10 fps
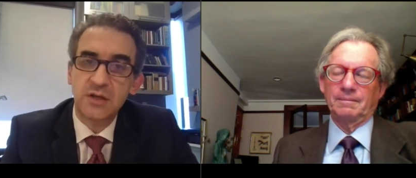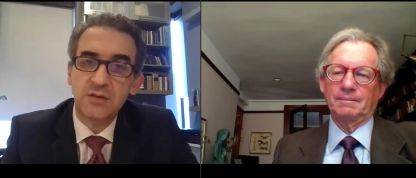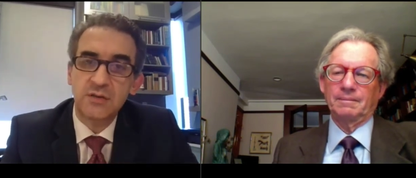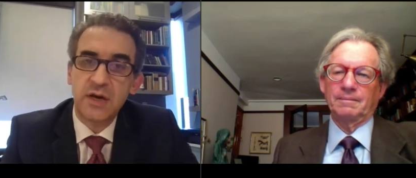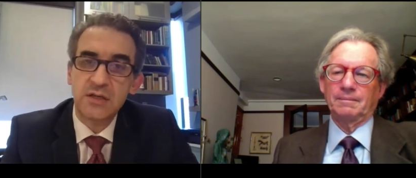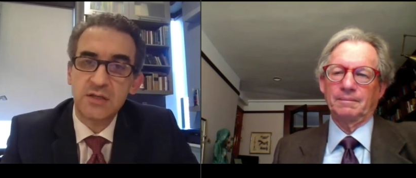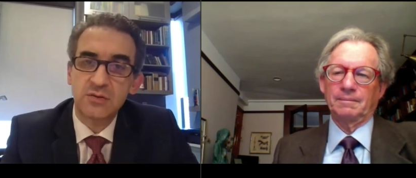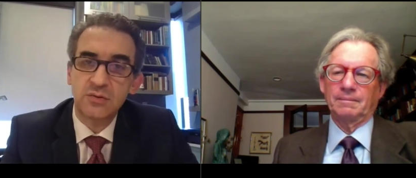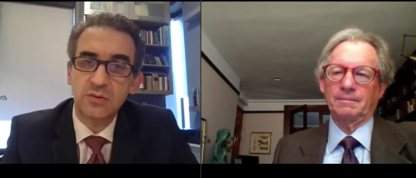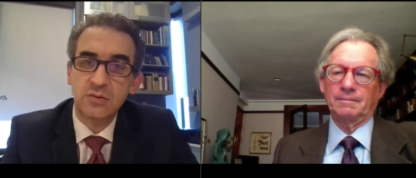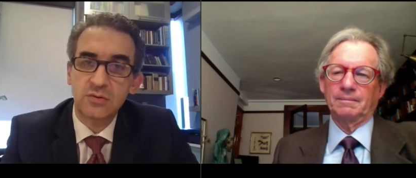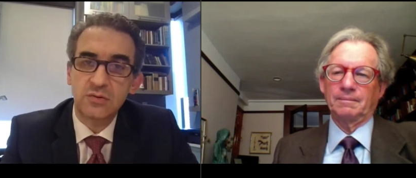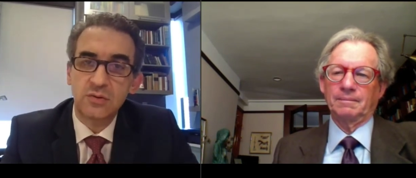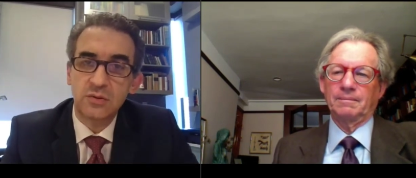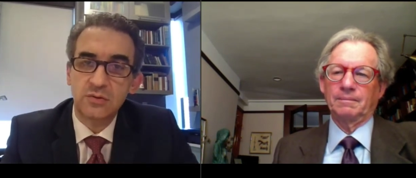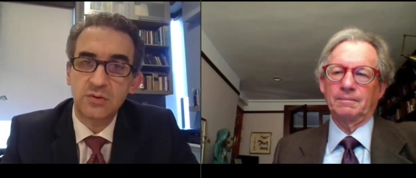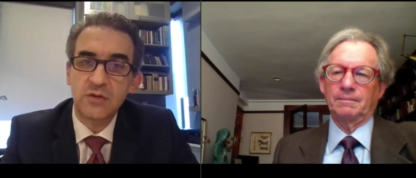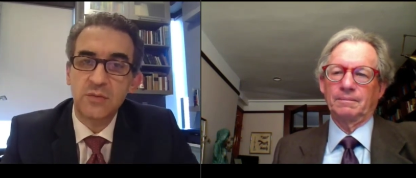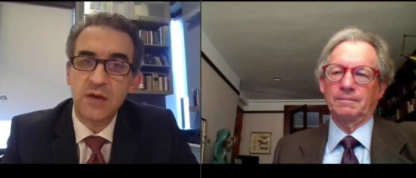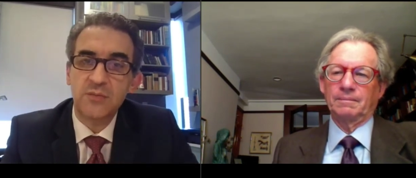Speaker 1: the device to to,
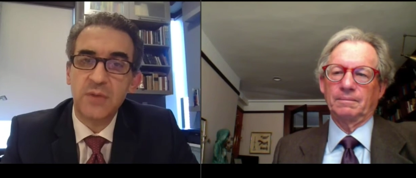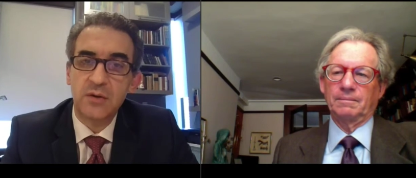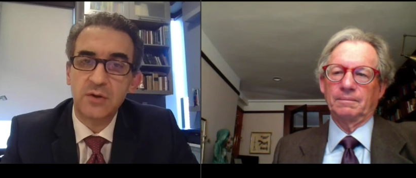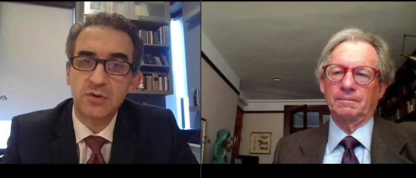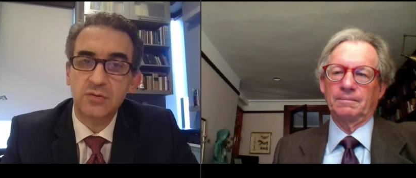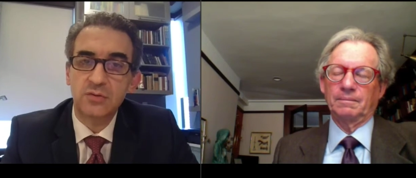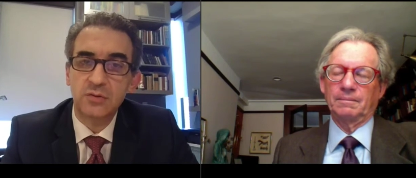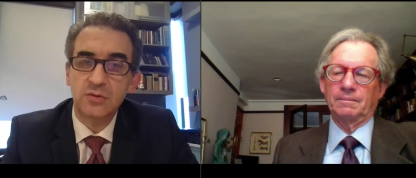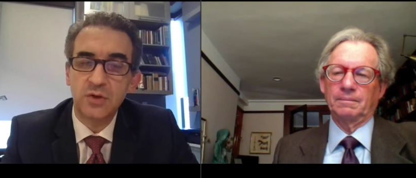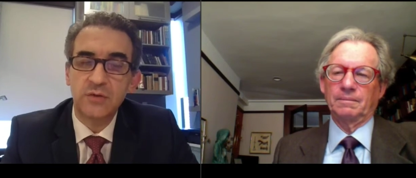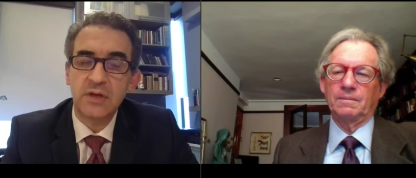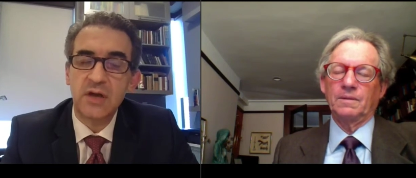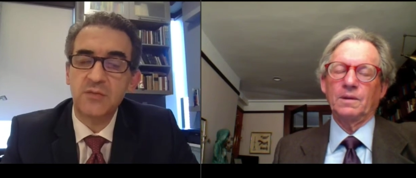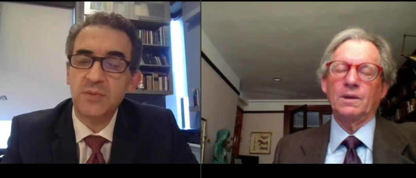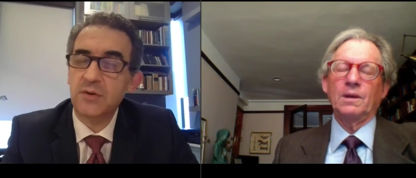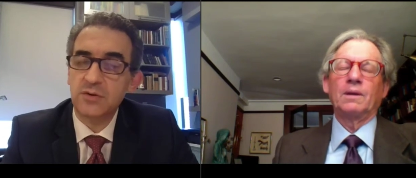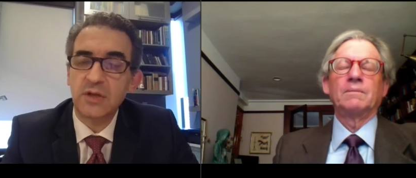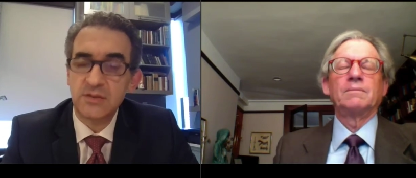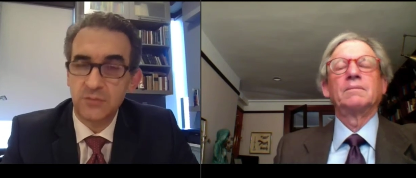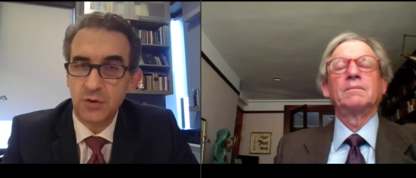to give enough power to, to, to give it enough power
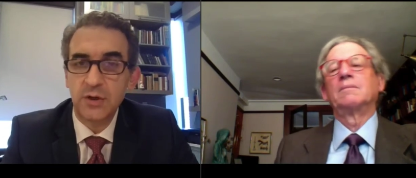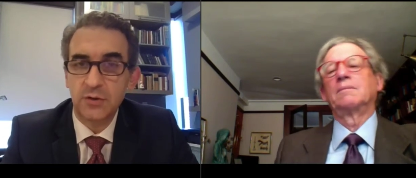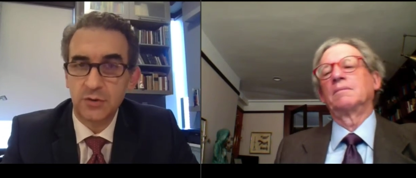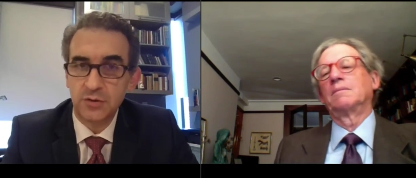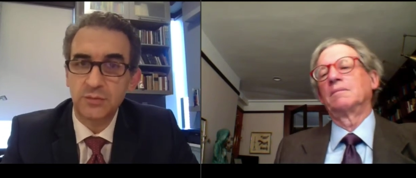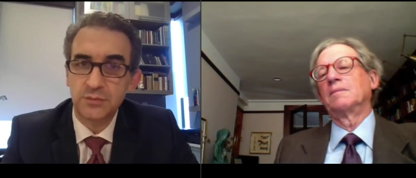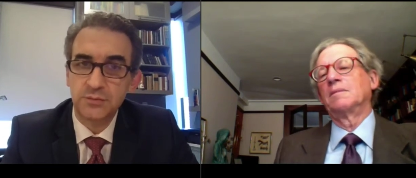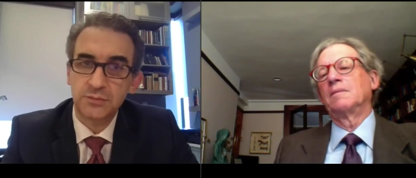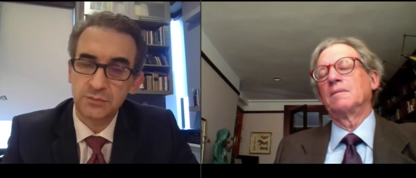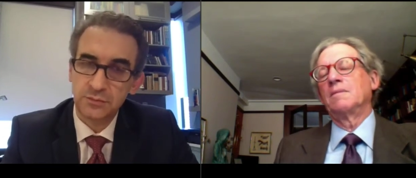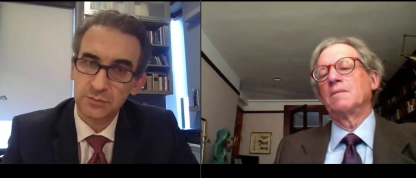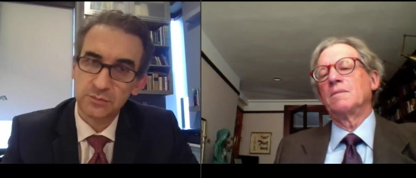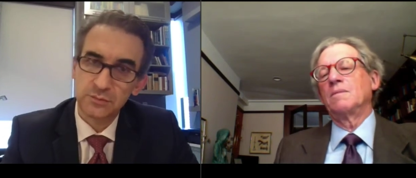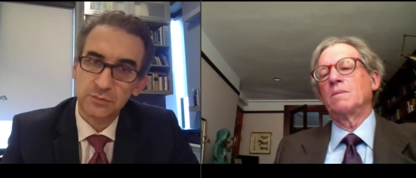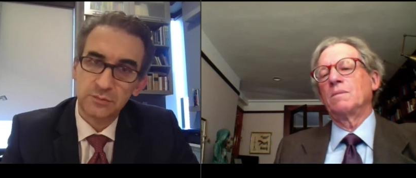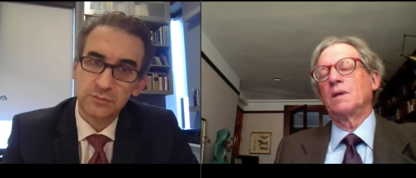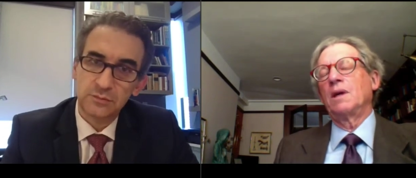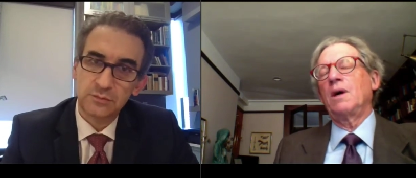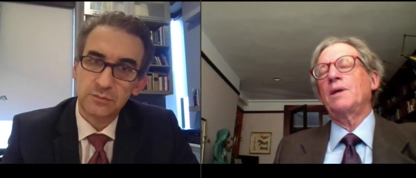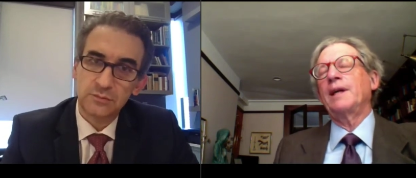to last for a week or two.
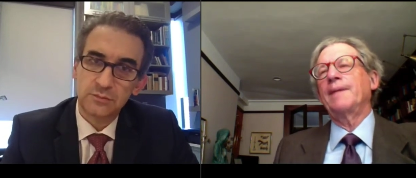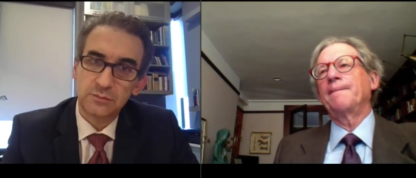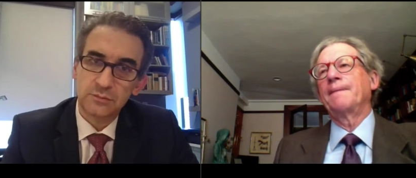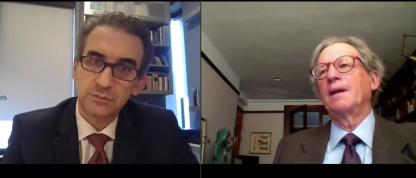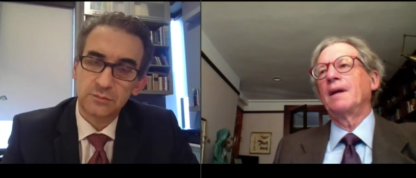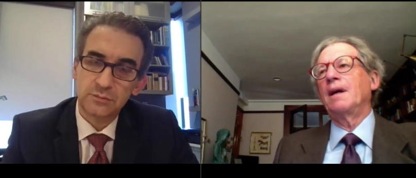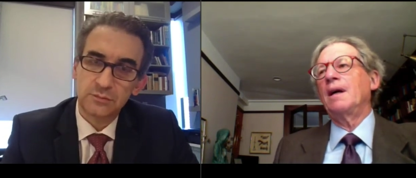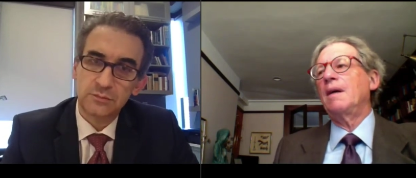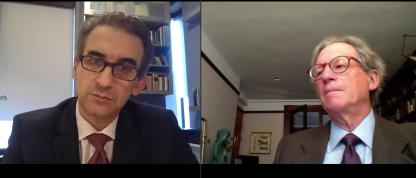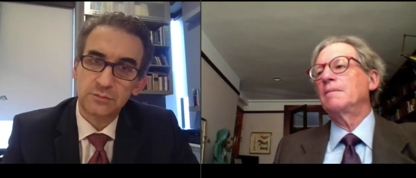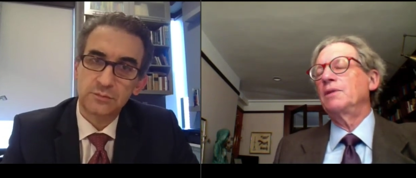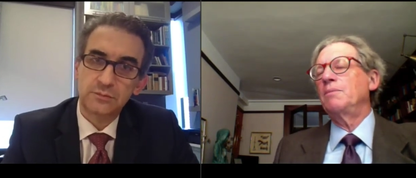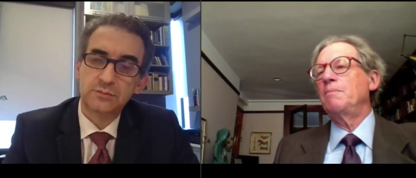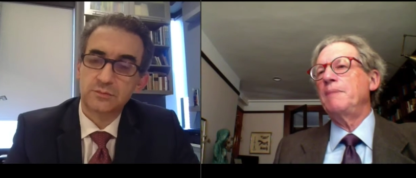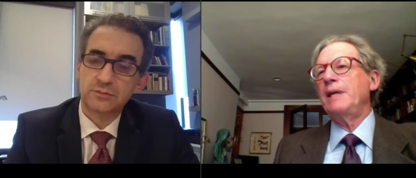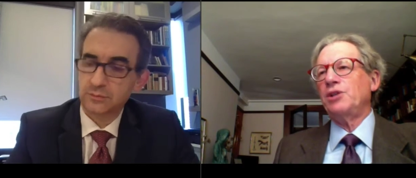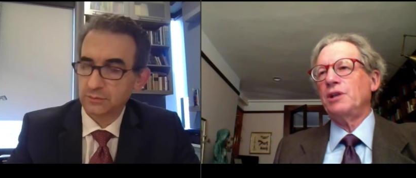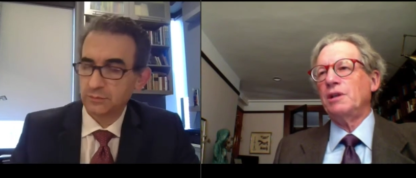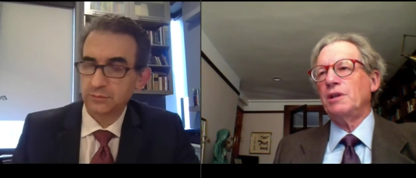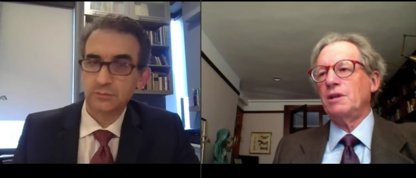
Speaker 2: Okay. Um, you
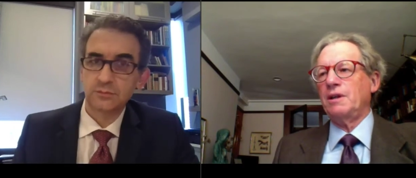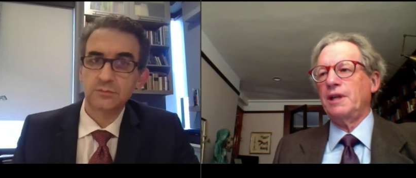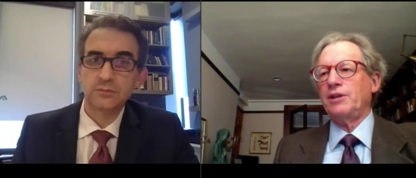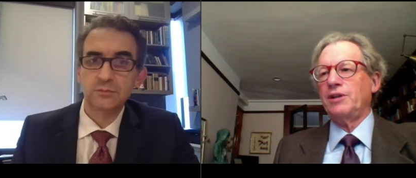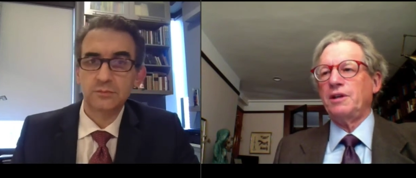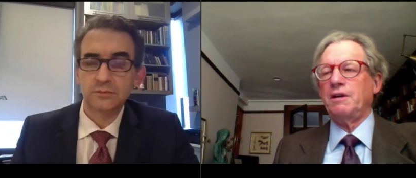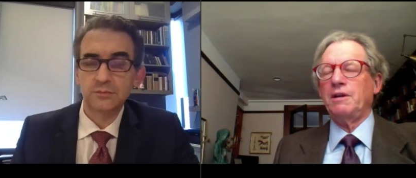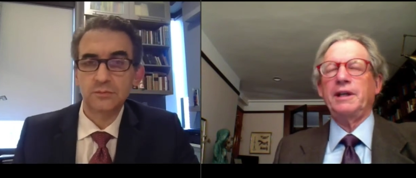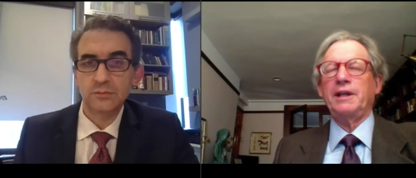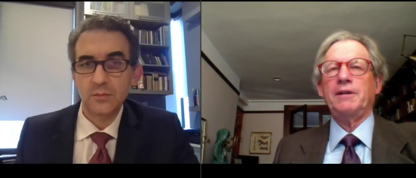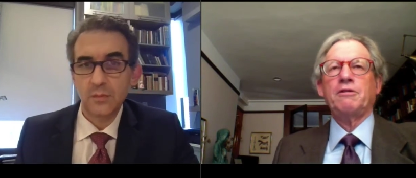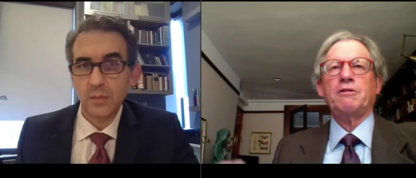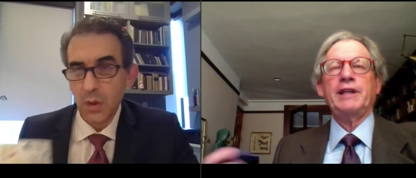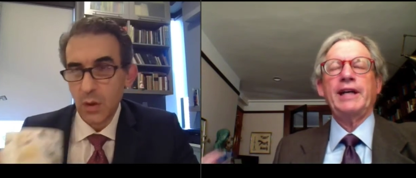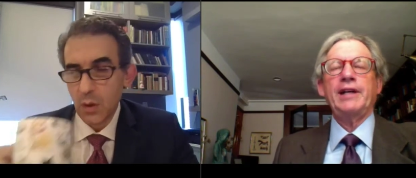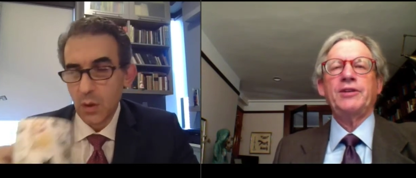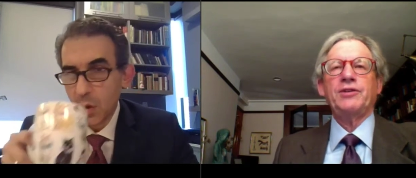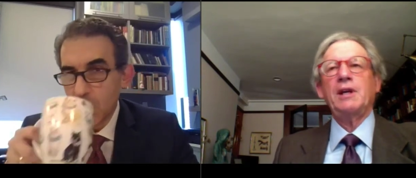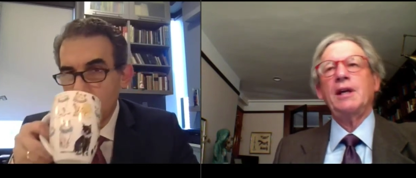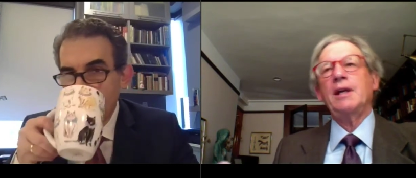mentioned that there it creates
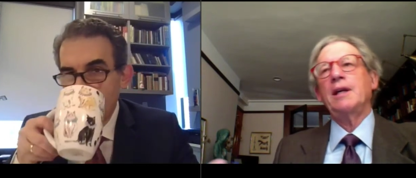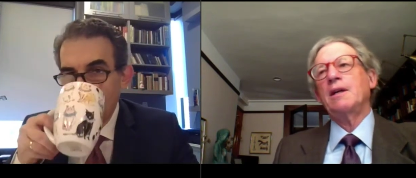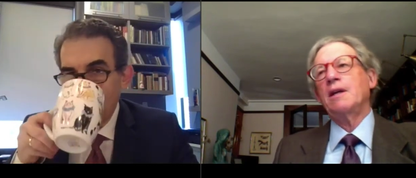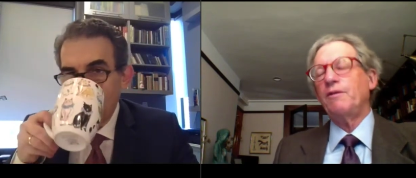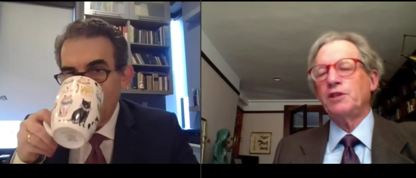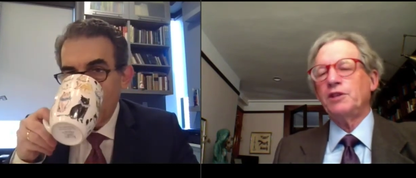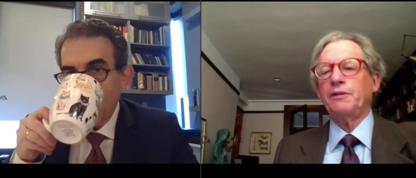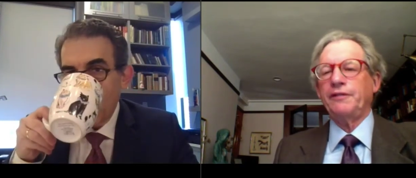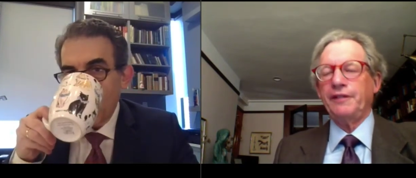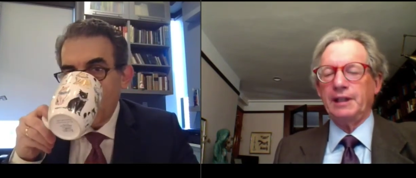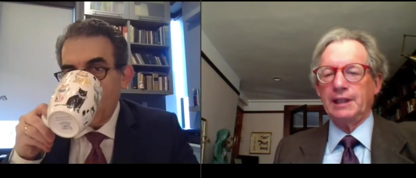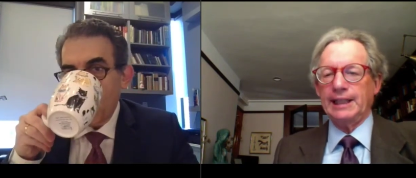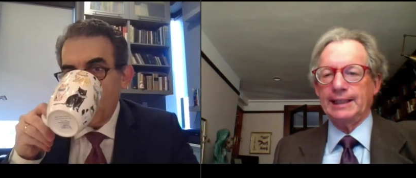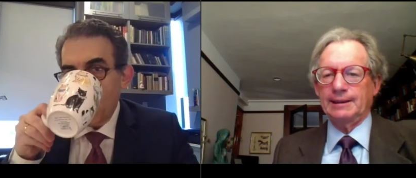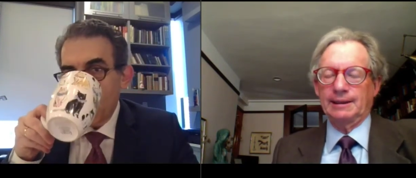a comfortable feeling